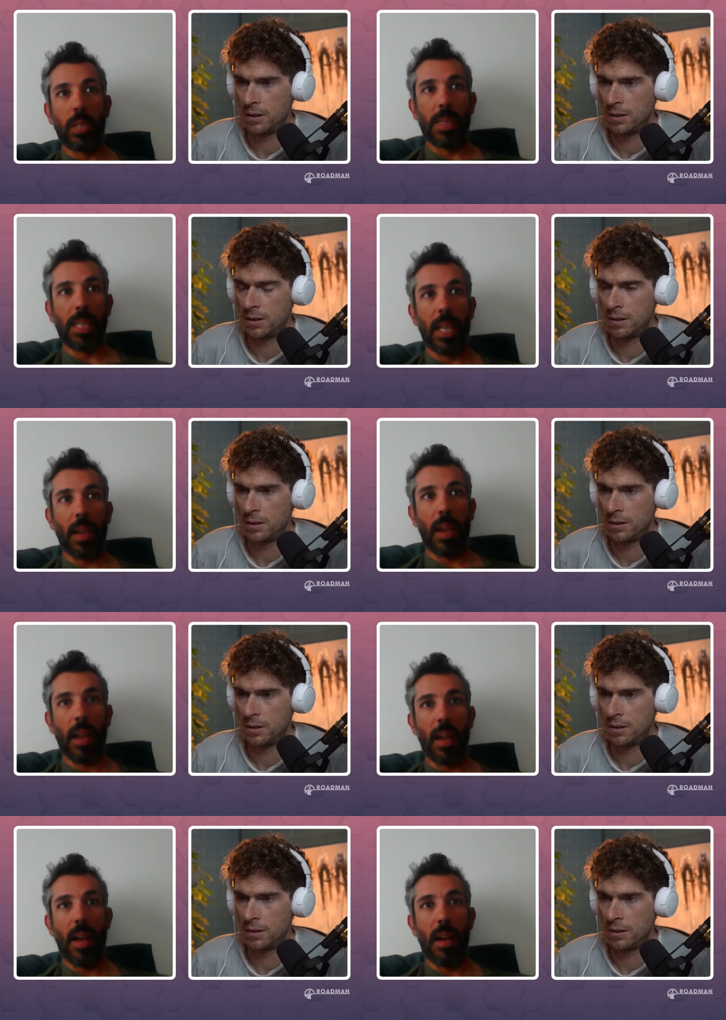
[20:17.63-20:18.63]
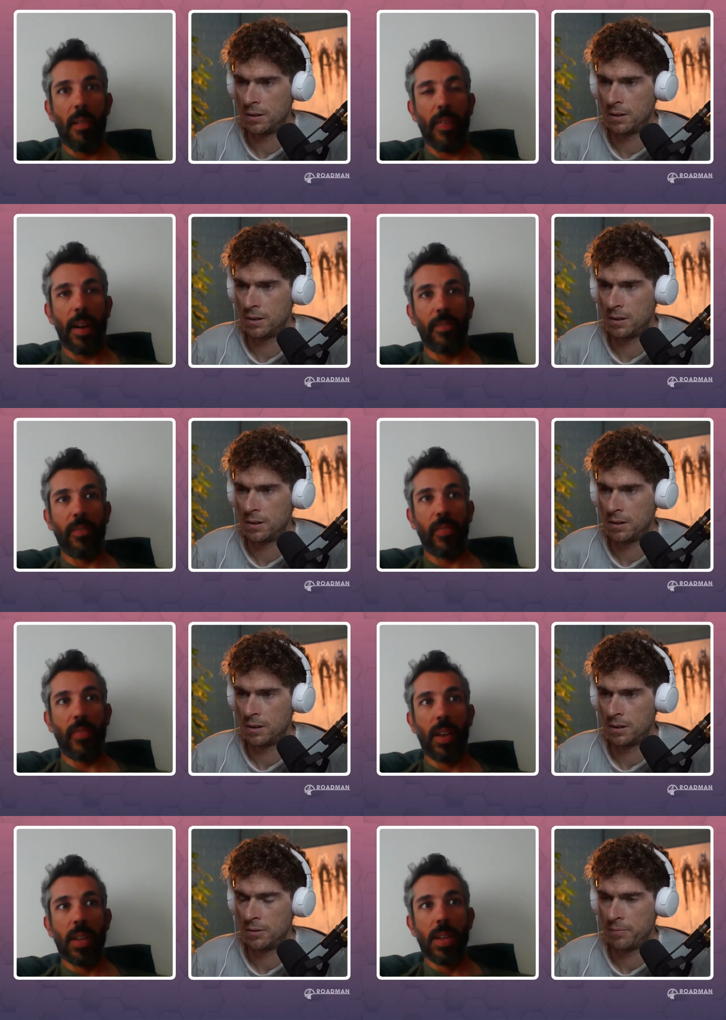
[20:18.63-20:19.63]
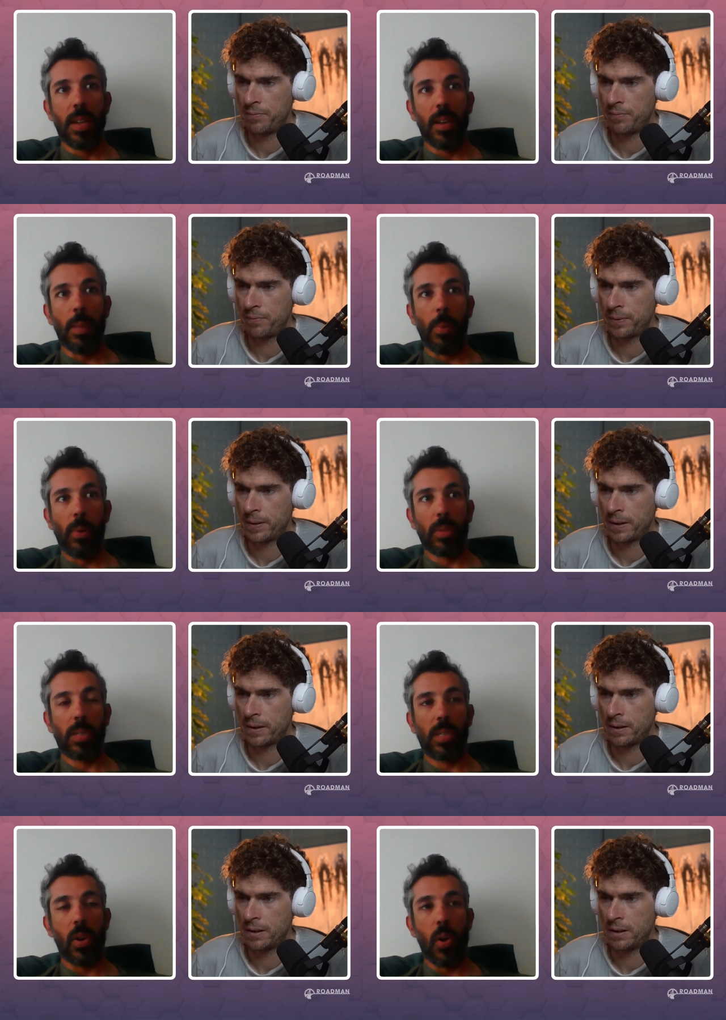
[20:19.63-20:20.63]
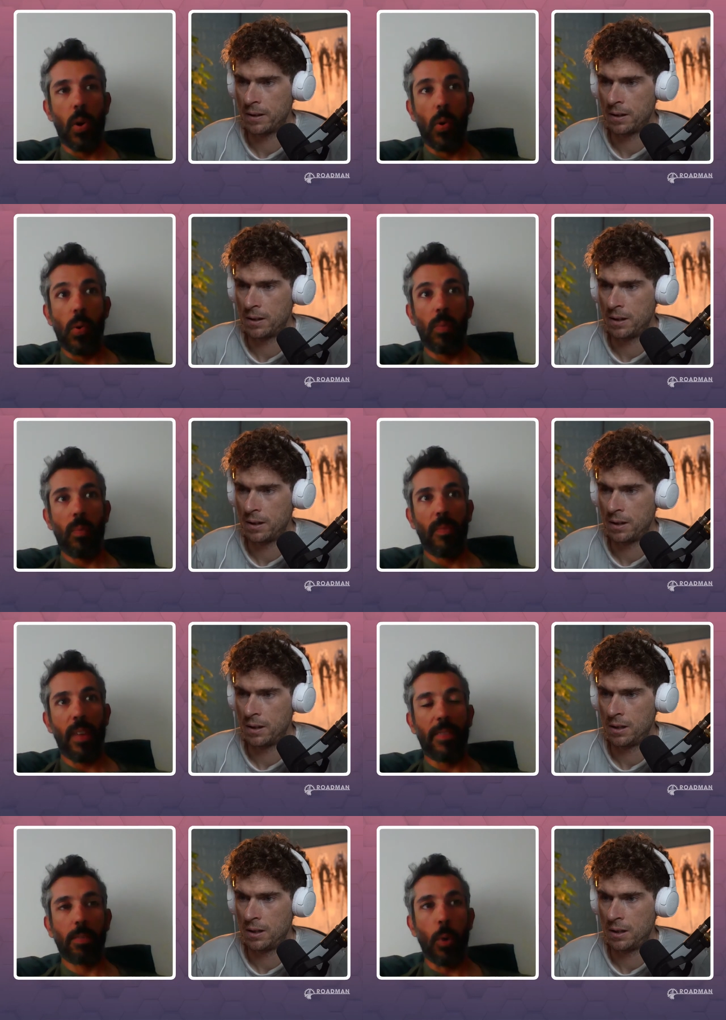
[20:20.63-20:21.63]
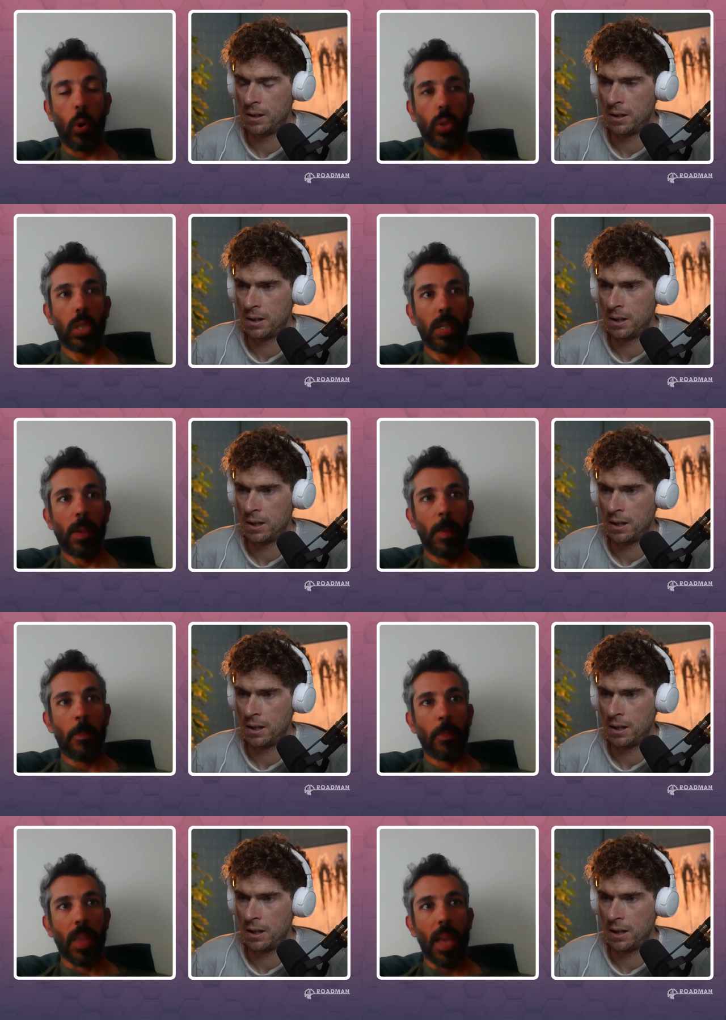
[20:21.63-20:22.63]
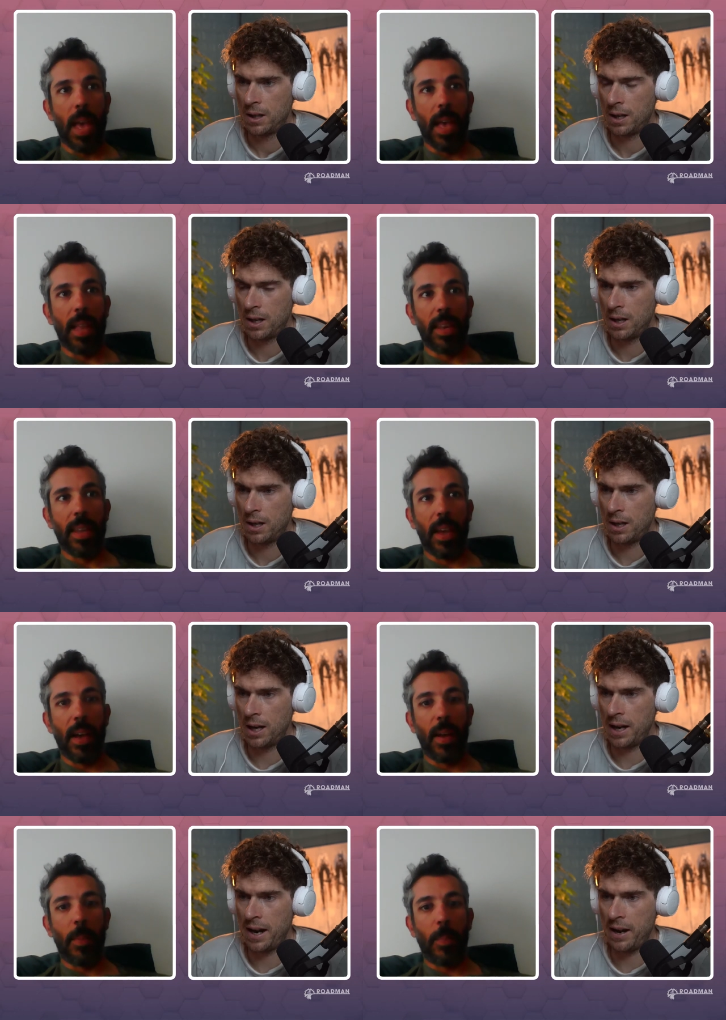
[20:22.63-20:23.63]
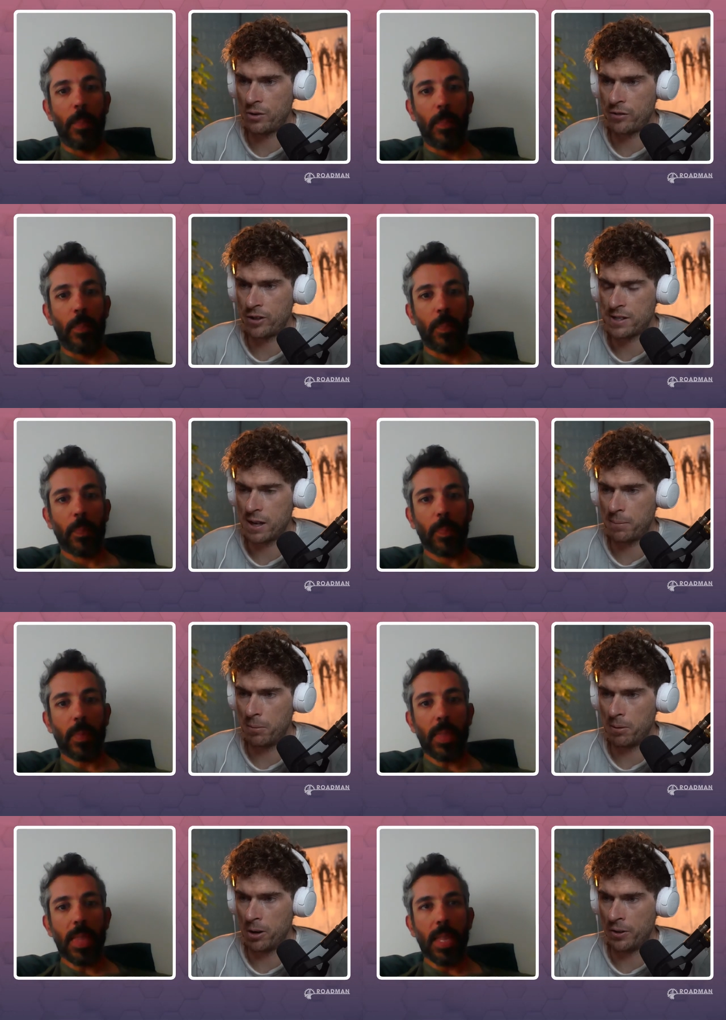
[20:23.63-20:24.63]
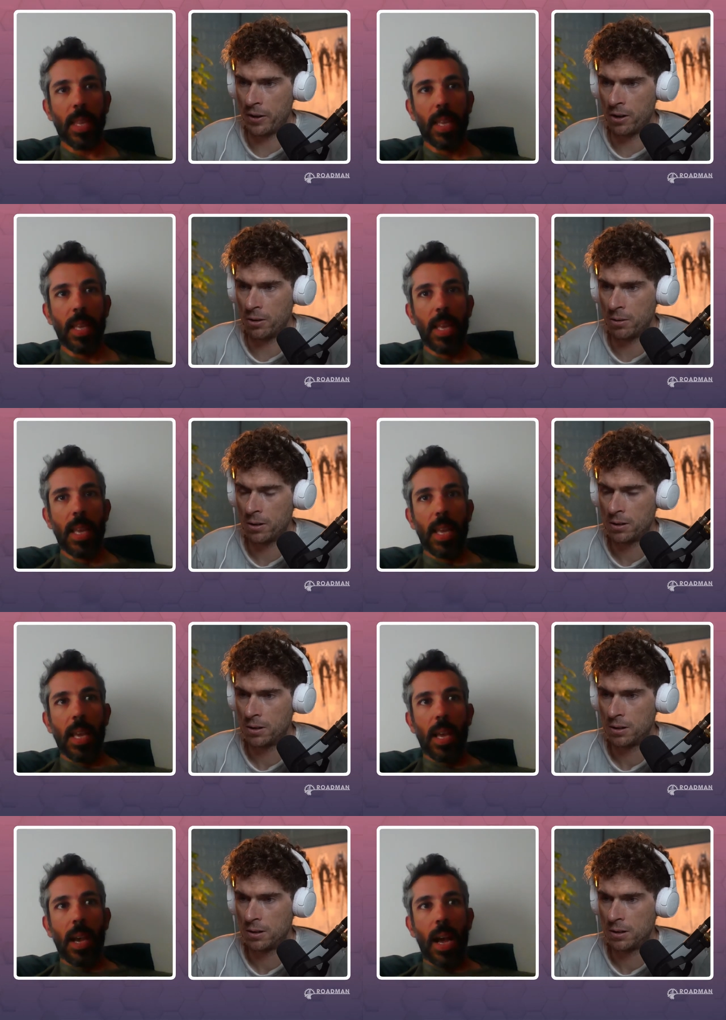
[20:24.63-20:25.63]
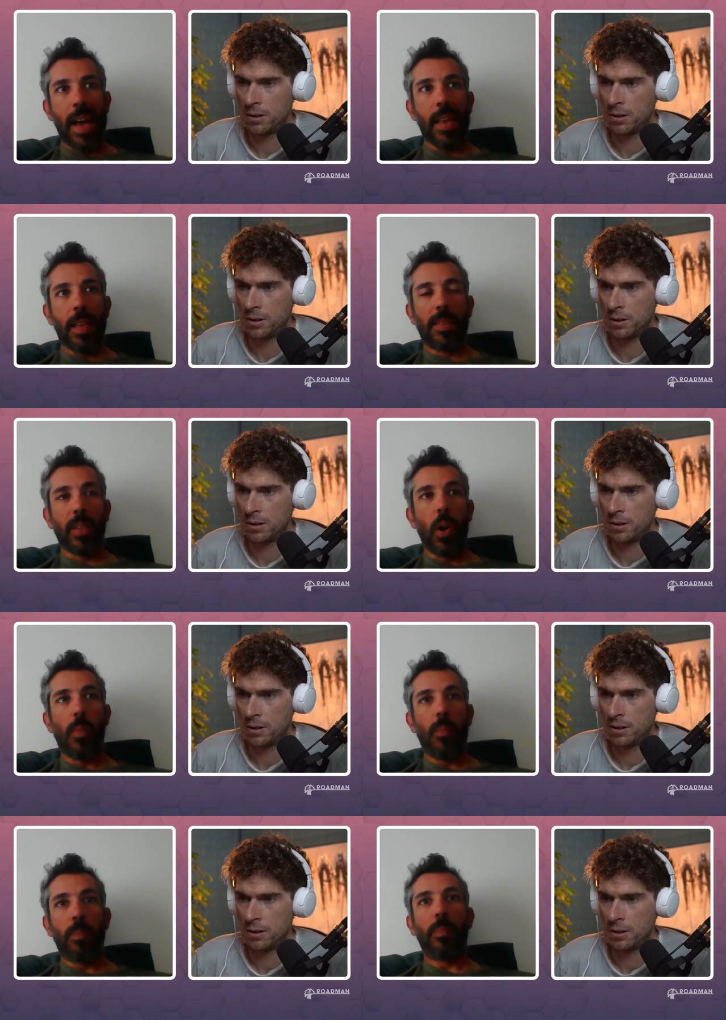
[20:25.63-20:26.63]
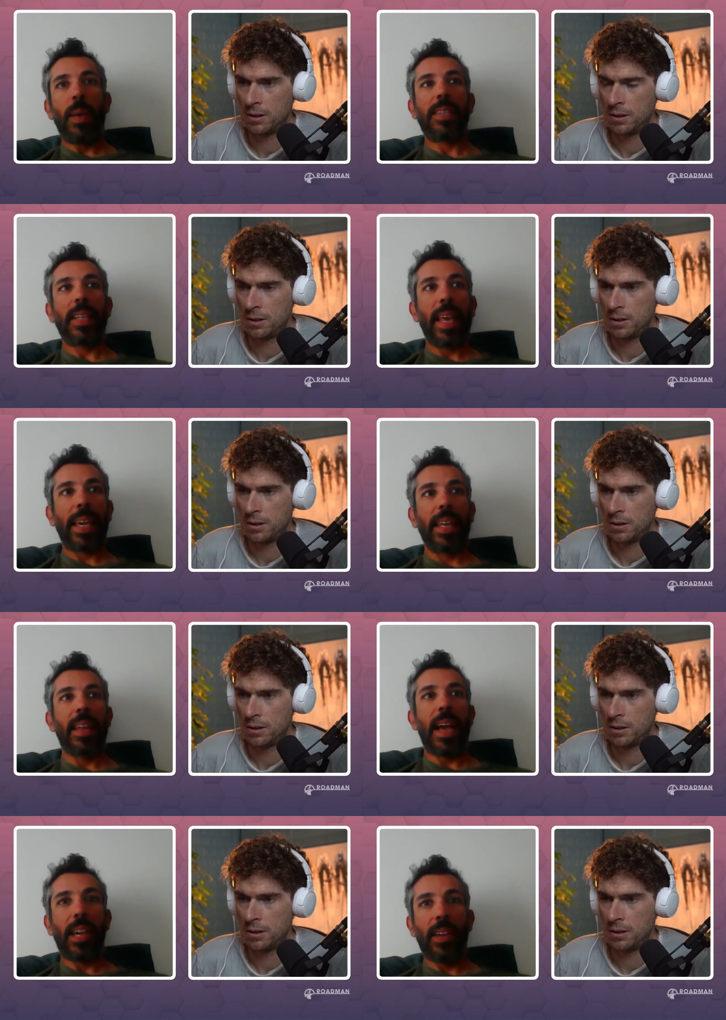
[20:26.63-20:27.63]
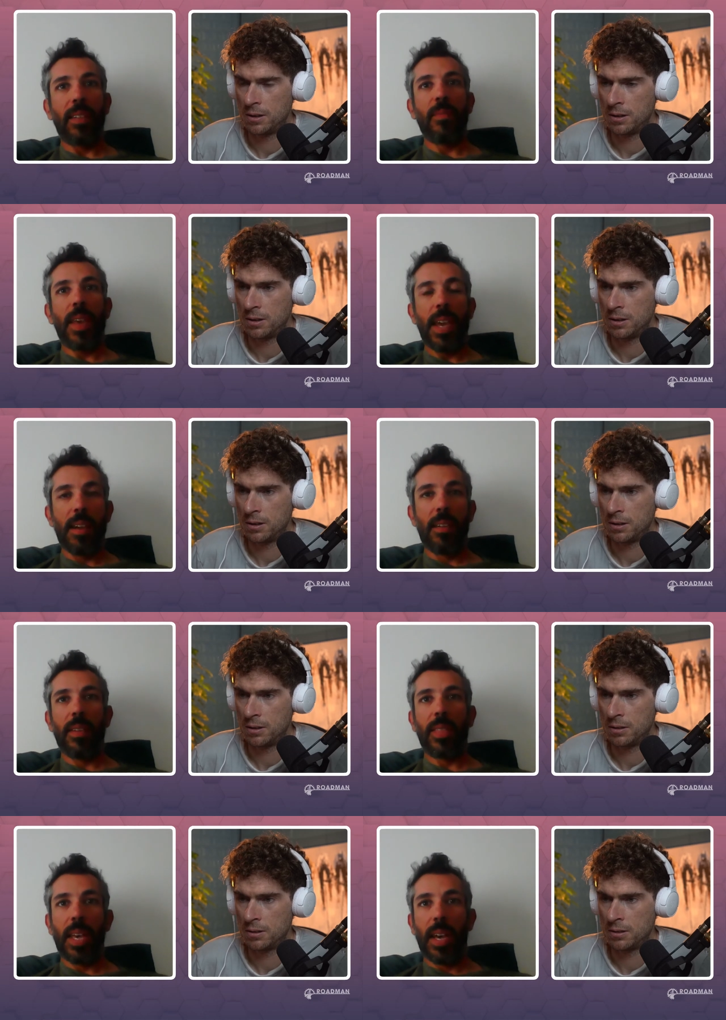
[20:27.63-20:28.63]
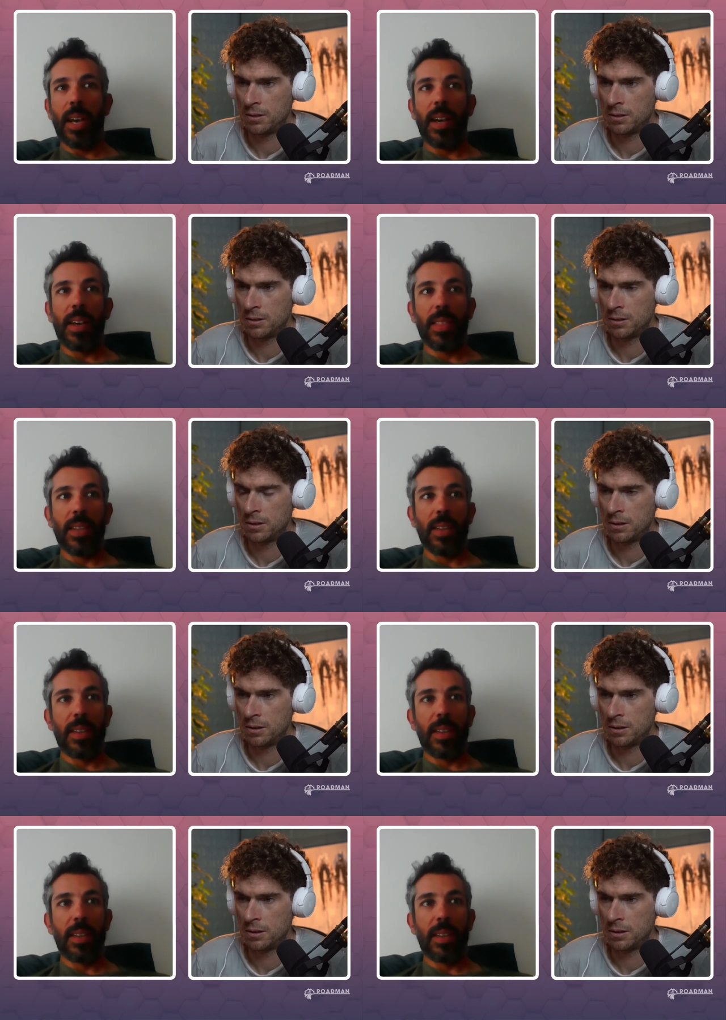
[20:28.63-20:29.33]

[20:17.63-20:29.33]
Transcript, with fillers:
Speaker 1: missing uh, five nipples, so five spokes. And uh, how
Speaker 2: do you fix that problem on the go?
Speaker 1: I so basically I could I could hear the the